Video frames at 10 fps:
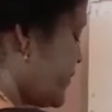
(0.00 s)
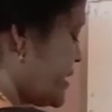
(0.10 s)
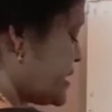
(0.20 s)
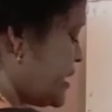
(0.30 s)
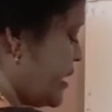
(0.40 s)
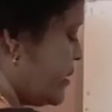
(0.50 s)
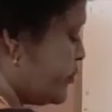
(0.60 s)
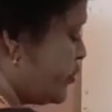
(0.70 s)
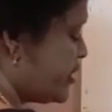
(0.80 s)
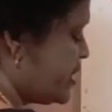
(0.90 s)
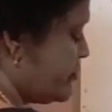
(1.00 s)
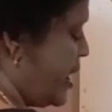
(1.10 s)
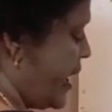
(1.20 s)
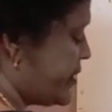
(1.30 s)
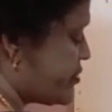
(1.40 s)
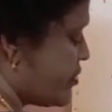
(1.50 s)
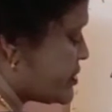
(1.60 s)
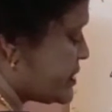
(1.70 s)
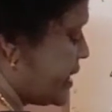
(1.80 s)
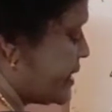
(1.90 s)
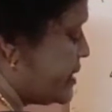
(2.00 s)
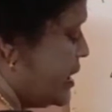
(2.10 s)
I say ammonium hydroxide